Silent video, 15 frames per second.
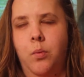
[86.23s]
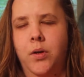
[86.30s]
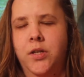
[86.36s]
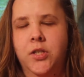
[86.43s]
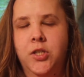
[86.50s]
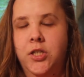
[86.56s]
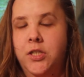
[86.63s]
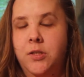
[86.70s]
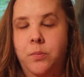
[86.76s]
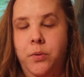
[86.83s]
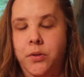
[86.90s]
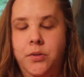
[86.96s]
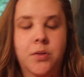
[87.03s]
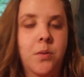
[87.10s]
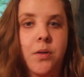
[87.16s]
what is she
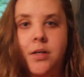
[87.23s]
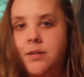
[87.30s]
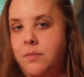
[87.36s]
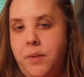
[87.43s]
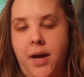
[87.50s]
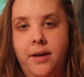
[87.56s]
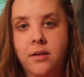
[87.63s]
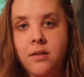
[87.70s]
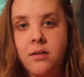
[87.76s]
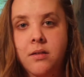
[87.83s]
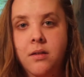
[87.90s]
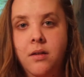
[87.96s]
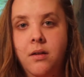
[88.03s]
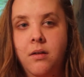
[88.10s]
supposed to expect?